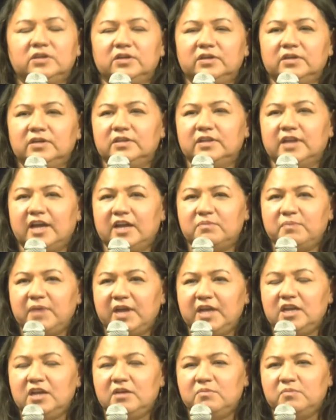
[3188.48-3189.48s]
so that
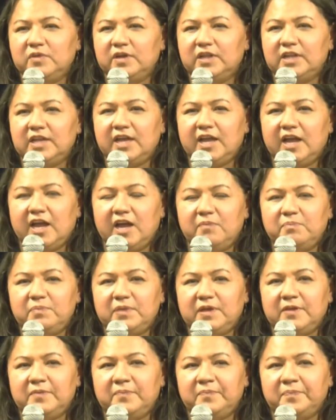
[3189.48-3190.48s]
made him really
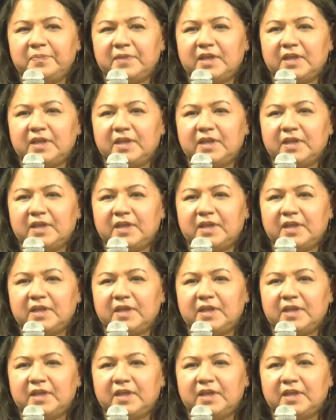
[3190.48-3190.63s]
happy.